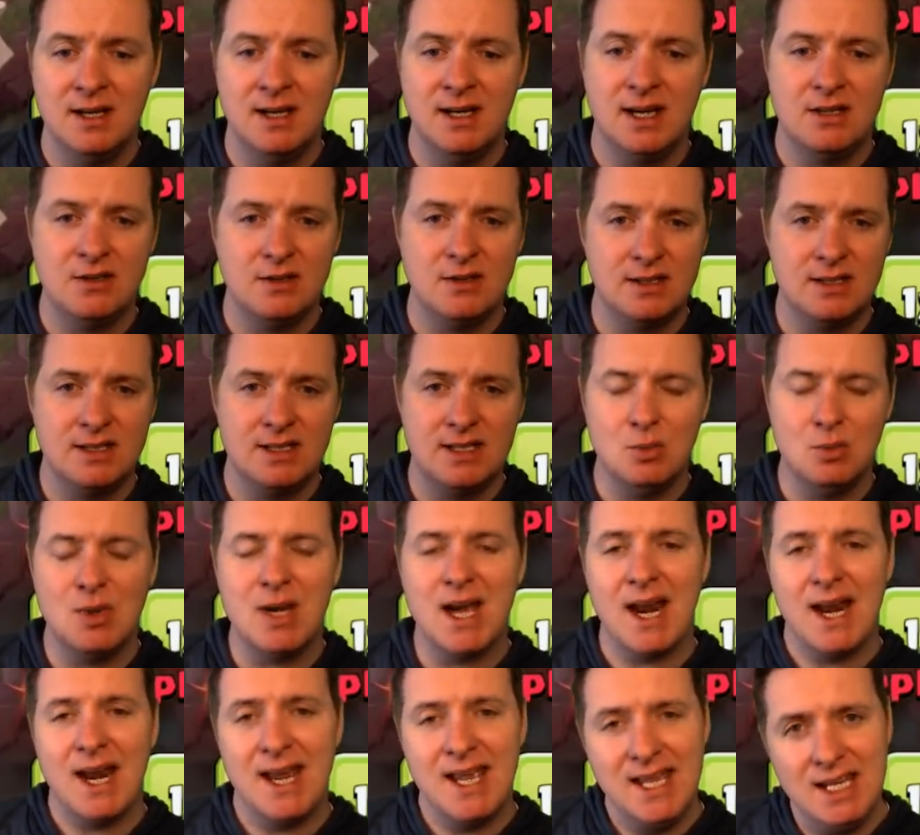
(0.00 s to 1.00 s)
As you can see, we
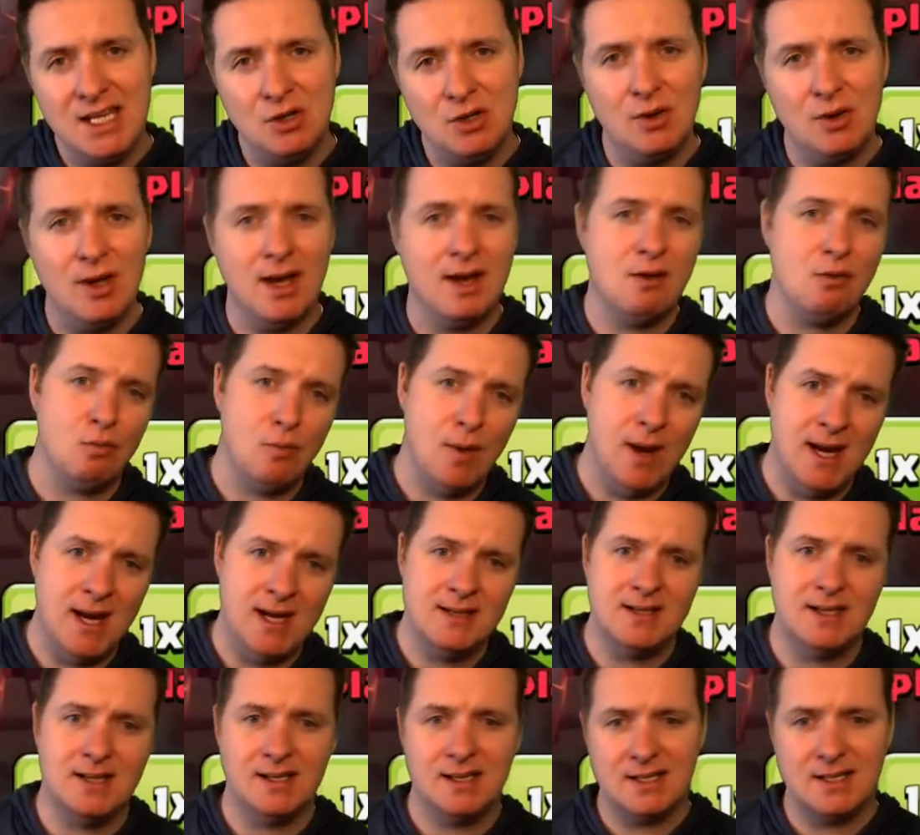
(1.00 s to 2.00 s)
got a heal and a
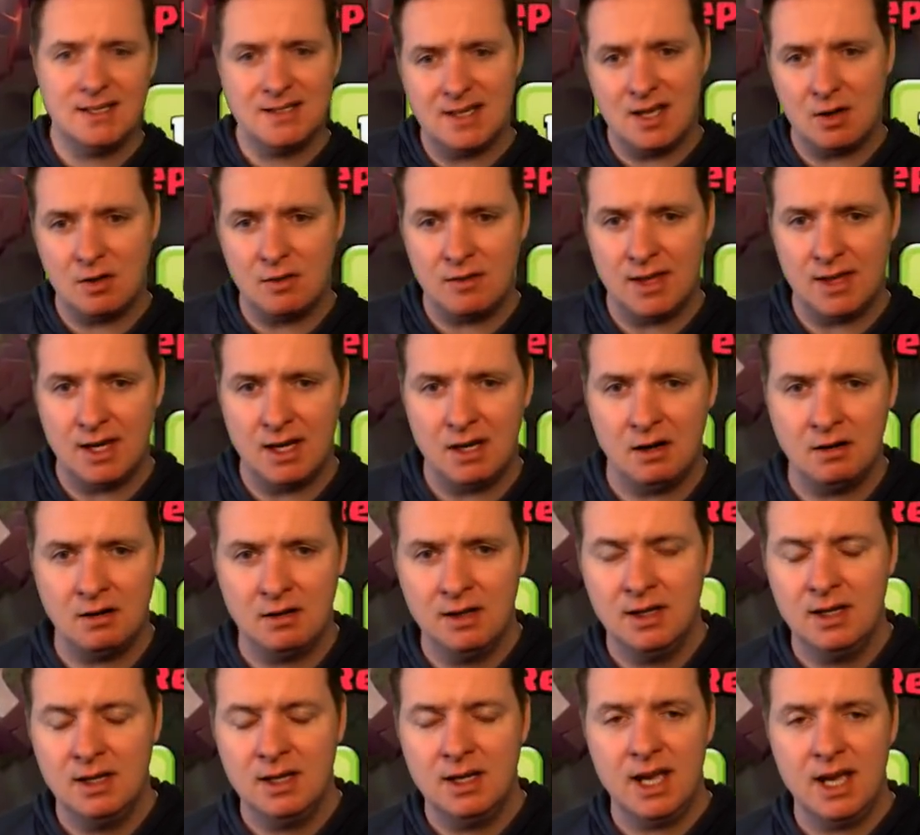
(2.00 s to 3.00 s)
rage in the center there,
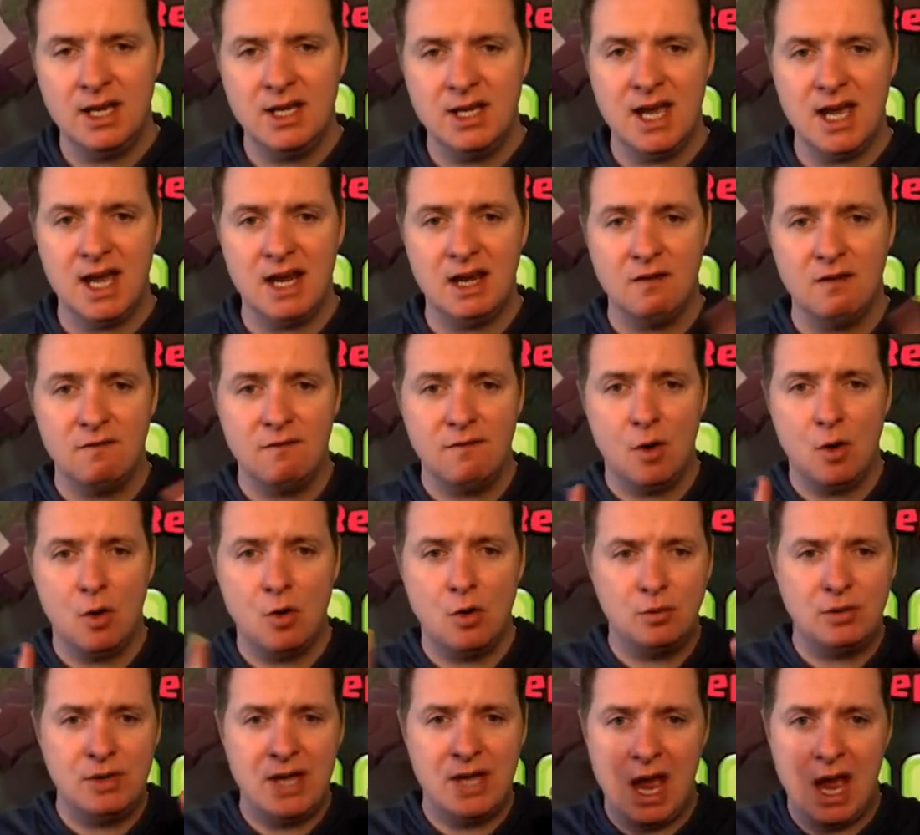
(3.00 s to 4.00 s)
and you got
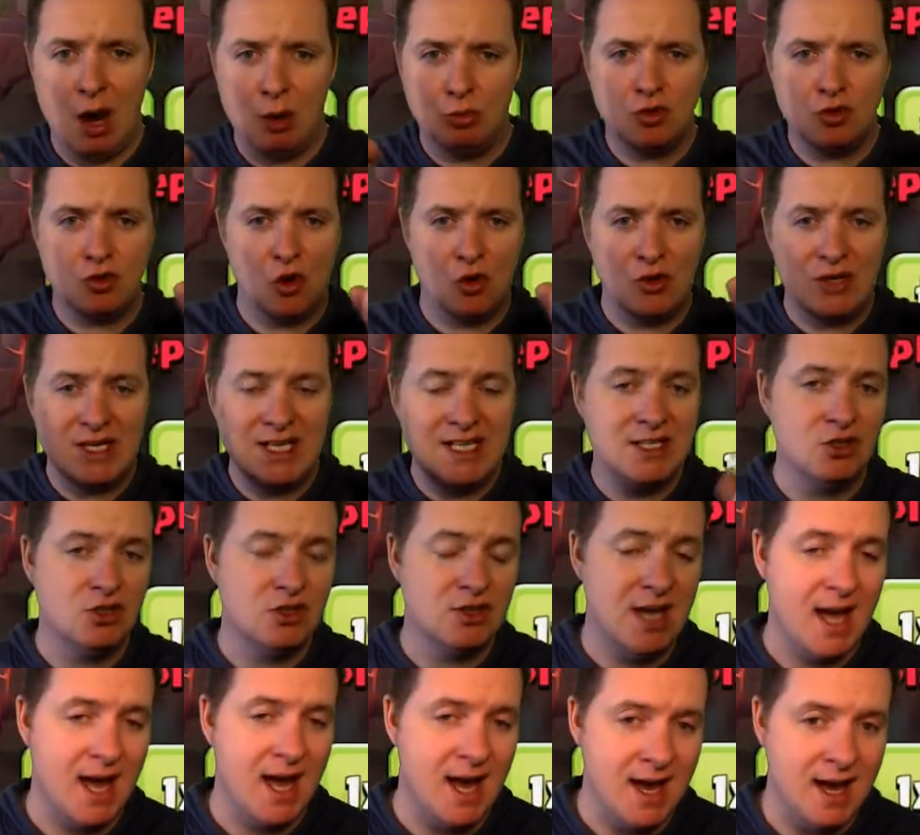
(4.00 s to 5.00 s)
Inferno towers on each
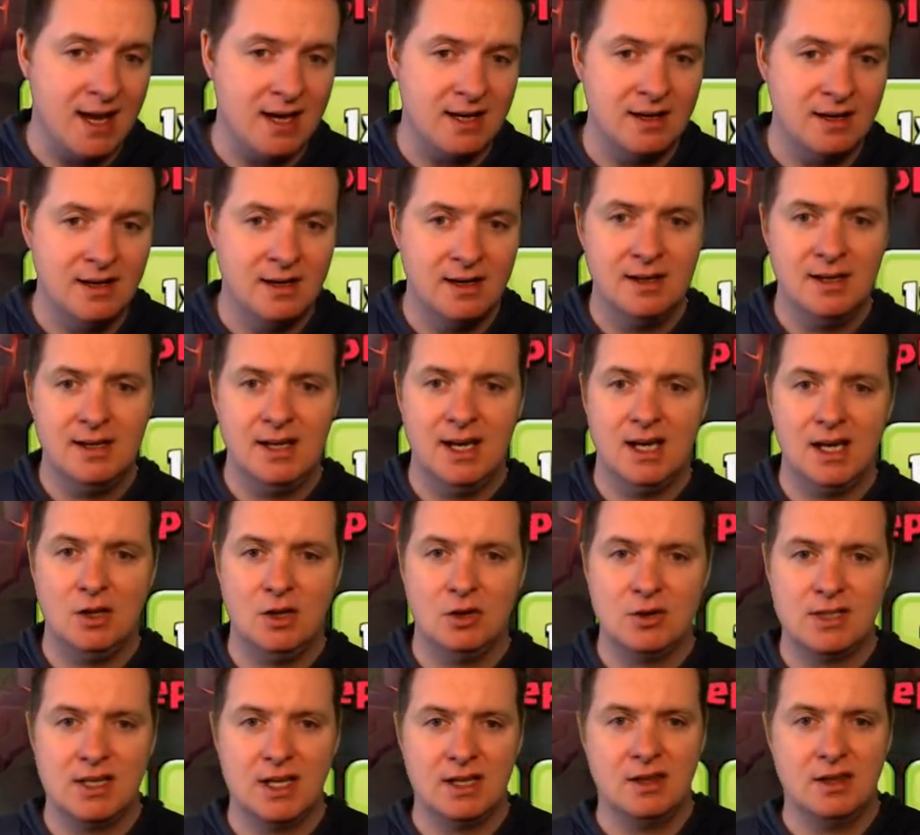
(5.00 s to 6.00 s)
side, and it
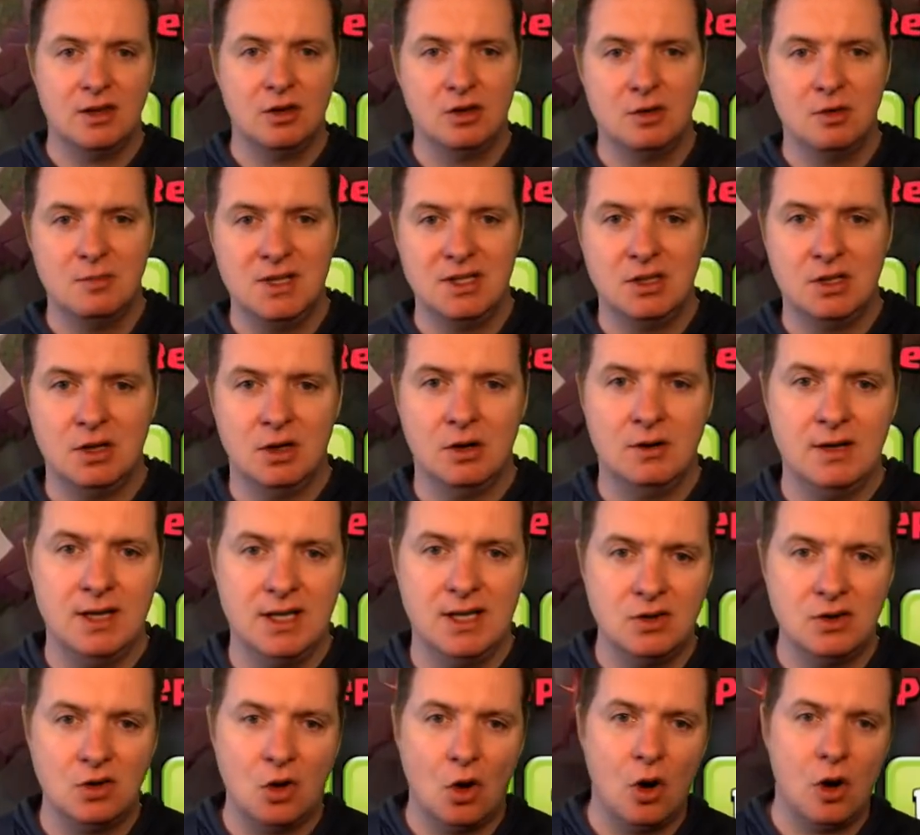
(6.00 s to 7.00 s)
looks like they're going to be turned
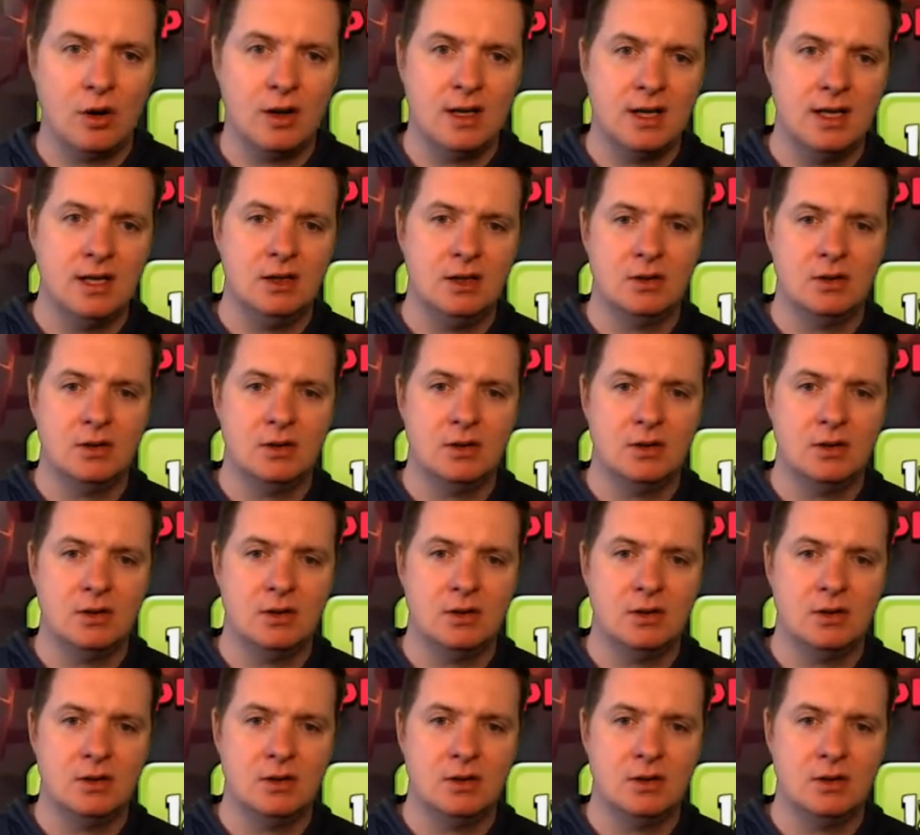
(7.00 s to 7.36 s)
and targeted.